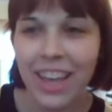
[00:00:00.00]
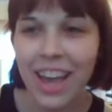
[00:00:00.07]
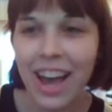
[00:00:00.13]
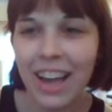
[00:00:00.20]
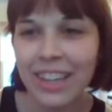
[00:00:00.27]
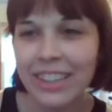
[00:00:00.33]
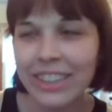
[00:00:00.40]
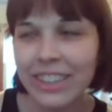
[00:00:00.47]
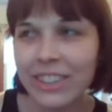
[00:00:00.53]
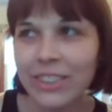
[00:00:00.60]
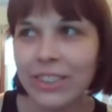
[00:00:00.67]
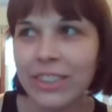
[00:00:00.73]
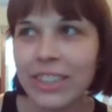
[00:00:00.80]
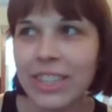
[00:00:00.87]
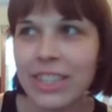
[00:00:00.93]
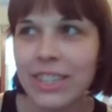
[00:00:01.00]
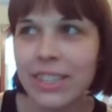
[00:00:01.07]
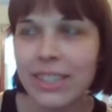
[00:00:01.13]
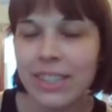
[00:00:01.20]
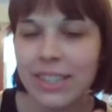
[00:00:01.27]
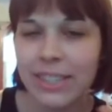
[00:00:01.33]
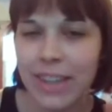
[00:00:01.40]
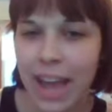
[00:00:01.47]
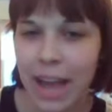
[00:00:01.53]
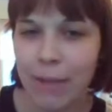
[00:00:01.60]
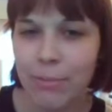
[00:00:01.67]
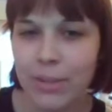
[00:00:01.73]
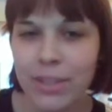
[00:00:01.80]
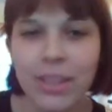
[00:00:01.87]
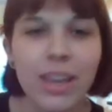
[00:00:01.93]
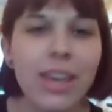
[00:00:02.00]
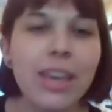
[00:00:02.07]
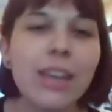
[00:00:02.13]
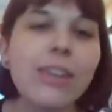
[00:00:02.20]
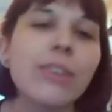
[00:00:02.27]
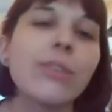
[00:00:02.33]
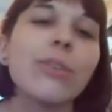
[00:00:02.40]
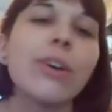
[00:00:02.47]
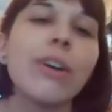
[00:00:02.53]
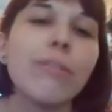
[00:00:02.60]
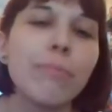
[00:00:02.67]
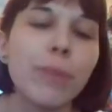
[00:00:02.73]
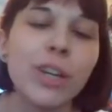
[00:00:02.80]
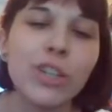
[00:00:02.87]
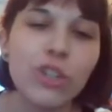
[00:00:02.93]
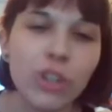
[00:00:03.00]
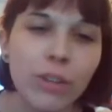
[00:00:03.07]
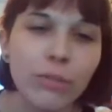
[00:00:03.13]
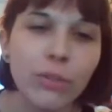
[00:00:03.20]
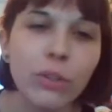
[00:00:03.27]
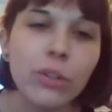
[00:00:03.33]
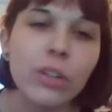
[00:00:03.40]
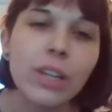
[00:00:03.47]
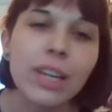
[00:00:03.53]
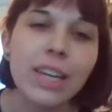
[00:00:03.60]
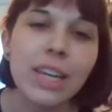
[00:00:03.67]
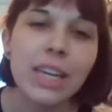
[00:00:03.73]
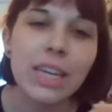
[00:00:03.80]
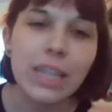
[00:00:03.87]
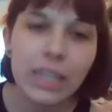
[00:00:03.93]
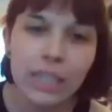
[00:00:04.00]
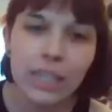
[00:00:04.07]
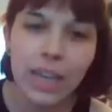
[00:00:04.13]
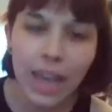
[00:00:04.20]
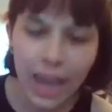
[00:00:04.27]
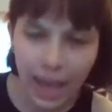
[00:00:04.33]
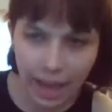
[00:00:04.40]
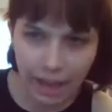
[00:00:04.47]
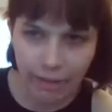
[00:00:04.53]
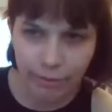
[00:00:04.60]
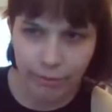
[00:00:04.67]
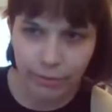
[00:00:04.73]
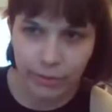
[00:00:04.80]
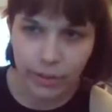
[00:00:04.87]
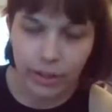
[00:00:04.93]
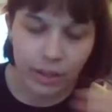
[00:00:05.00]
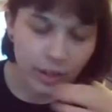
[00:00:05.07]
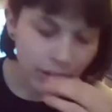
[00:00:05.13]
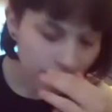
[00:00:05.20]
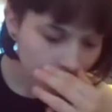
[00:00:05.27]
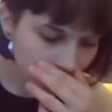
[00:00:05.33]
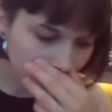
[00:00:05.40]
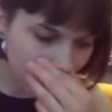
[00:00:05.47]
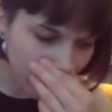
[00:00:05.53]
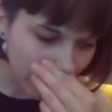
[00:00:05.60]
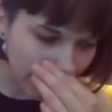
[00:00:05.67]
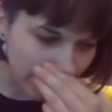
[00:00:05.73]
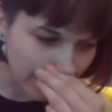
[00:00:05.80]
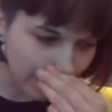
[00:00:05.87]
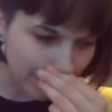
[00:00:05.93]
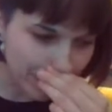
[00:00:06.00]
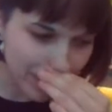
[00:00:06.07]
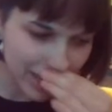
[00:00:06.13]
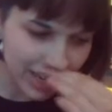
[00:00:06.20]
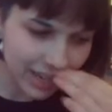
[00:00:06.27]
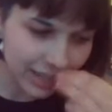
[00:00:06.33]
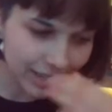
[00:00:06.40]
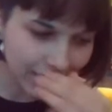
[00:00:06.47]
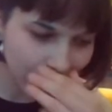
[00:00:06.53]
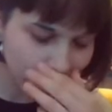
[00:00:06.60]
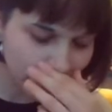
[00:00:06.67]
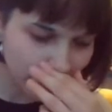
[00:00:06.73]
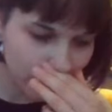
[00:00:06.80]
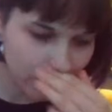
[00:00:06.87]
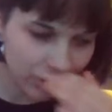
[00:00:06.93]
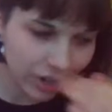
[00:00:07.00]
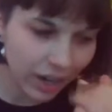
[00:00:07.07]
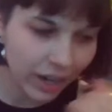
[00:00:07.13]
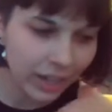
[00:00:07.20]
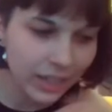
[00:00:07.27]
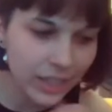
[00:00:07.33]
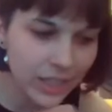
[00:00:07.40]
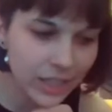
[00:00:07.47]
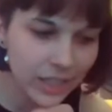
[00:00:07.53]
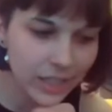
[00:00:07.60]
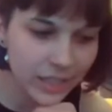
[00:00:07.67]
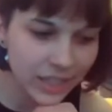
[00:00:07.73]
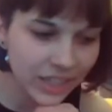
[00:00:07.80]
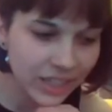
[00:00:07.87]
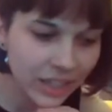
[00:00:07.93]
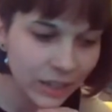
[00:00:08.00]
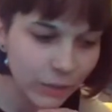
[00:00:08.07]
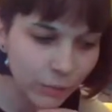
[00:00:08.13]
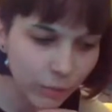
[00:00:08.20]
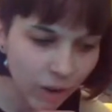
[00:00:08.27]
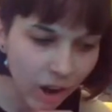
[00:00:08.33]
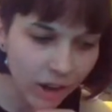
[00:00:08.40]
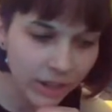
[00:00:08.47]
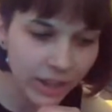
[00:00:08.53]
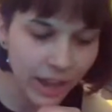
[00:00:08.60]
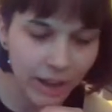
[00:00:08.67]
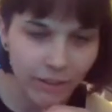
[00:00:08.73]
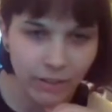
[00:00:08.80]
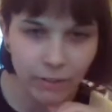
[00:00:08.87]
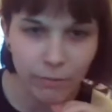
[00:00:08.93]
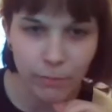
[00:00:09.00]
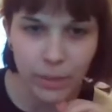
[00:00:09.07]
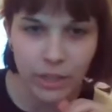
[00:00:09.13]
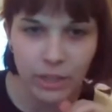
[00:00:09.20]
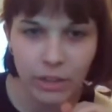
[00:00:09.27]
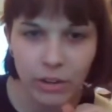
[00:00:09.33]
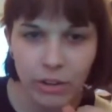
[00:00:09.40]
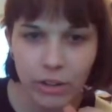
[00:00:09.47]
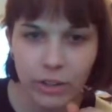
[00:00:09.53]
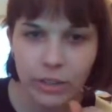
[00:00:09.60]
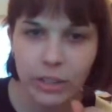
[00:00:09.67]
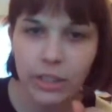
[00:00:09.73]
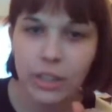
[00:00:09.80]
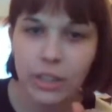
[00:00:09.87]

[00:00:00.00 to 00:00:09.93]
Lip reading: I literally snapped the handle of my shovel in half because I was trying to dig a rock out of my yard.